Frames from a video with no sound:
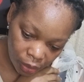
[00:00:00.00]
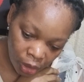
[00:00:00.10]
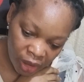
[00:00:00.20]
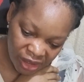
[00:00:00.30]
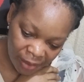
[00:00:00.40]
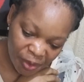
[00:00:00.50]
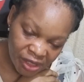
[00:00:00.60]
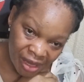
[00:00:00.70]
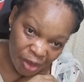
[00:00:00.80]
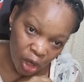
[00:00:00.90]
Okay, sir,
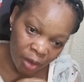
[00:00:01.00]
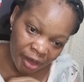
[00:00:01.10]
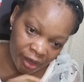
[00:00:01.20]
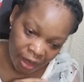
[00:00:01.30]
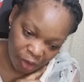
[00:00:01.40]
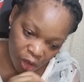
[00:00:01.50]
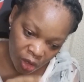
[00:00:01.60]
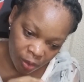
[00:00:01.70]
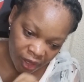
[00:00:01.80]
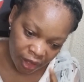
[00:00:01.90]
please, let me call you back. Let me call
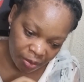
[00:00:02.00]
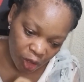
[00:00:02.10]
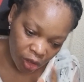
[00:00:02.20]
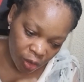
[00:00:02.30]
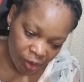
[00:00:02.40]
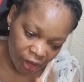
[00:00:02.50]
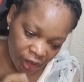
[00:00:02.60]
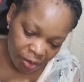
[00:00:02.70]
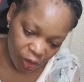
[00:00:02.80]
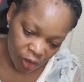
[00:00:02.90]
you back. Let me call you back.
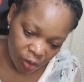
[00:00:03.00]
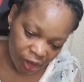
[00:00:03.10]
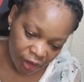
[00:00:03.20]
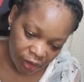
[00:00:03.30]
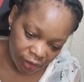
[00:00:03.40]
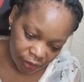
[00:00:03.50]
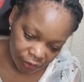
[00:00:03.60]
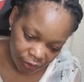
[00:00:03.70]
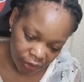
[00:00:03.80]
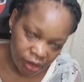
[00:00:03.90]
Let me call you back.
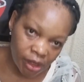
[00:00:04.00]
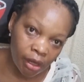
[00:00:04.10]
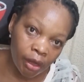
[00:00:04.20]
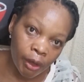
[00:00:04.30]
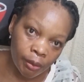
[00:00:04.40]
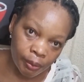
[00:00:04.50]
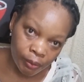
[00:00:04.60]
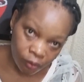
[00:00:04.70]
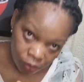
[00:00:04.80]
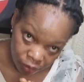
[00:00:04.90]
Yes, sir.
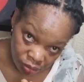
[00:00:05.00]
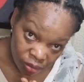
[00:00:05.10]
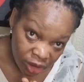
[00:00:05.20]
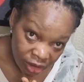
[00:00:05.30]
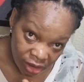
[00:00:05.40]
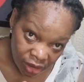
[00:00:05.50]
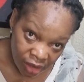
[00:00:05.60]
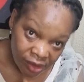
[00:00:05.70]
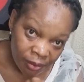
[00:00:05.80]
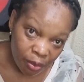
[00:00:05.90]
Please,
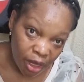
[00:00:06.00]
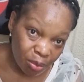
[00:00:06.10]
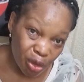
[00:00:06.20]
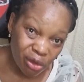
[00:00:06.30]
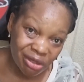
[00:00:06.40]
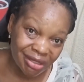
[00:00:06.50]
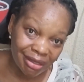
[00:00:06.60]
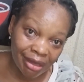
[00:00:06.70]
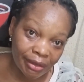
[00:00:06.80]
accept my apology.